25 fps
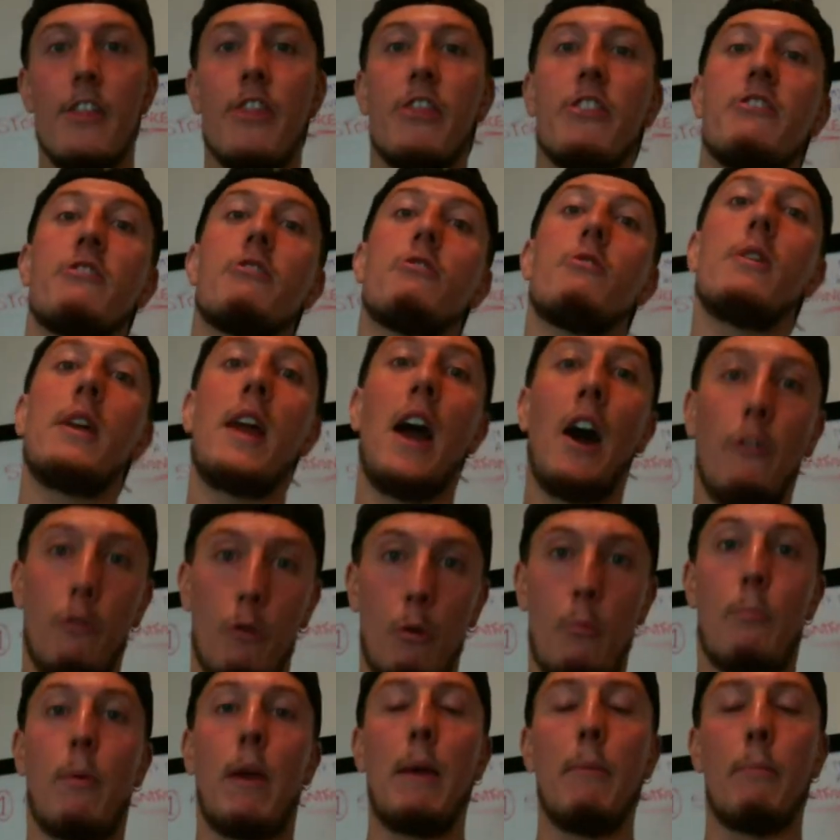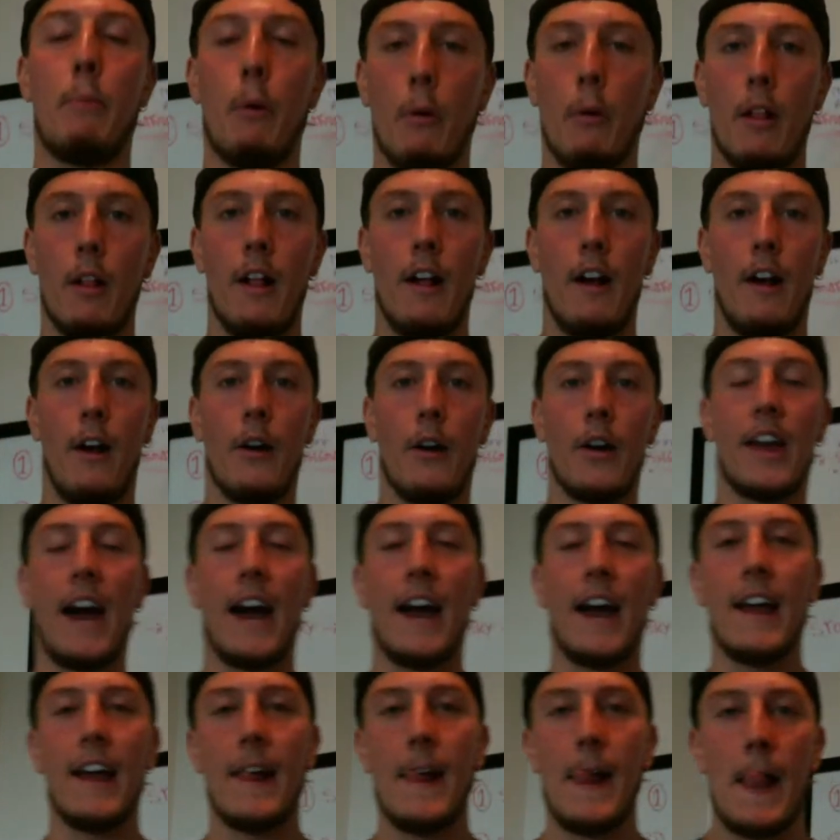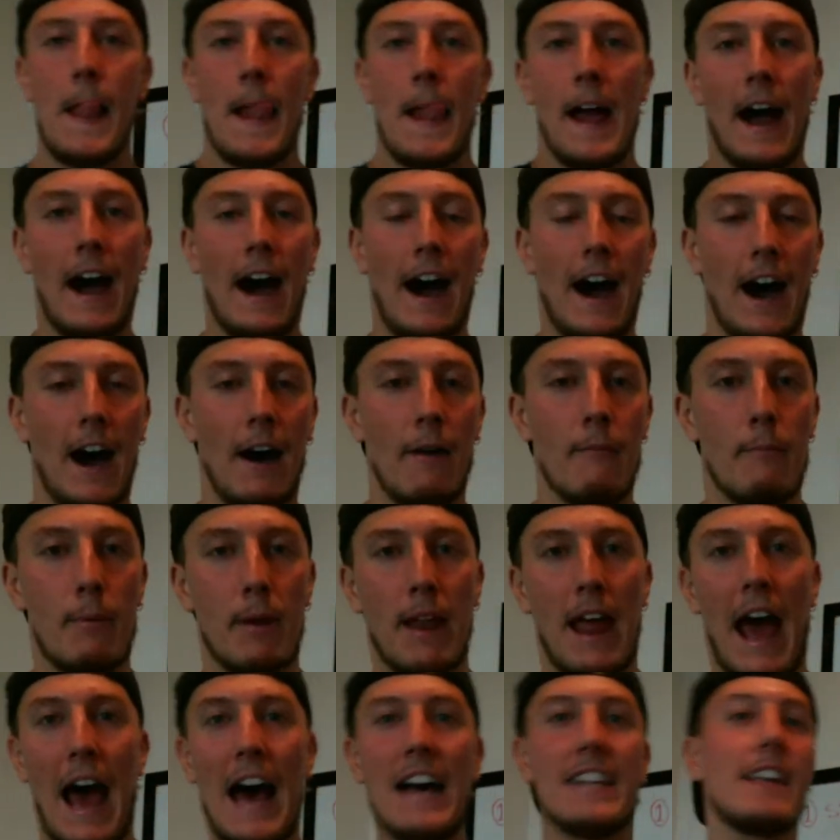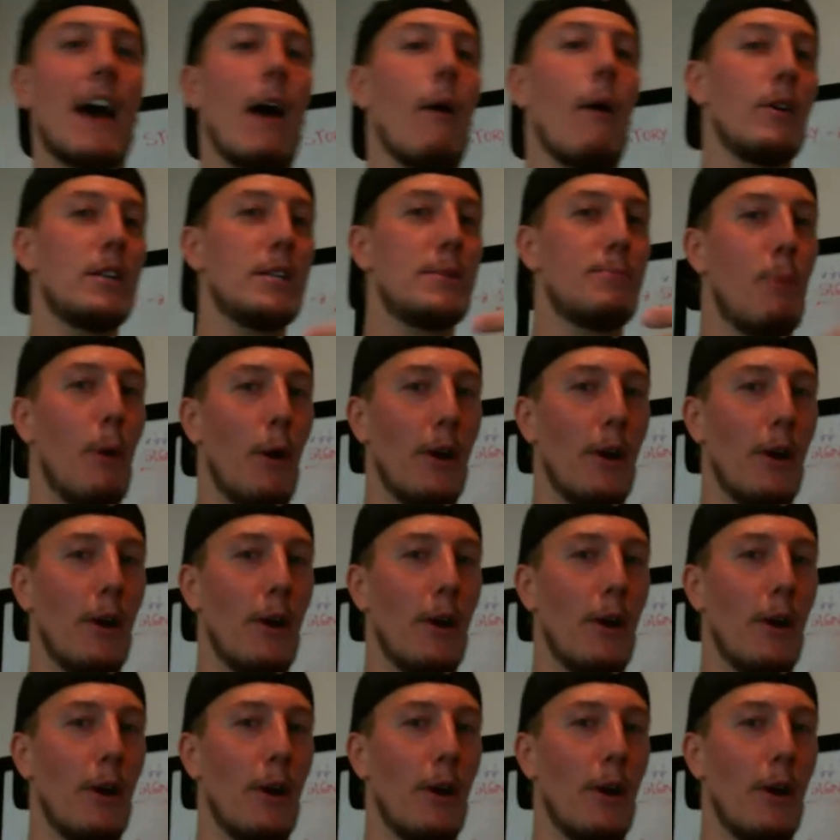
300 people, okay? But as I was